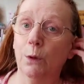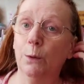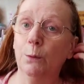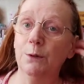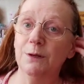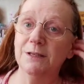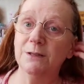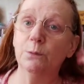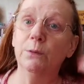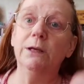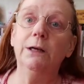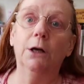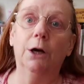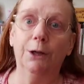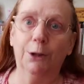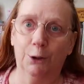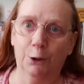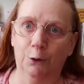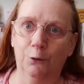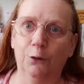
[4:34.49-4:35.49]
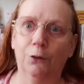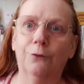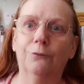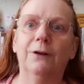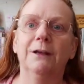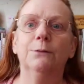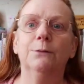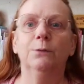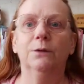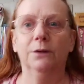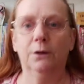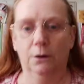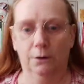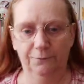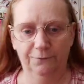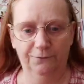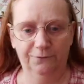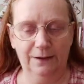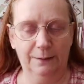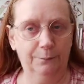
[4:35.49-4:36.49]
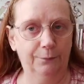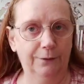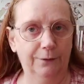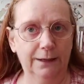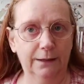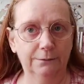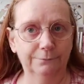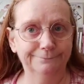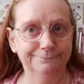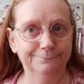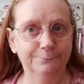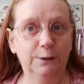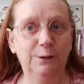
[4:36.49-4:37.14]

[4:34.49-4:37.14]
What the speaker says: quilters we like cotton thread with cotton fabric.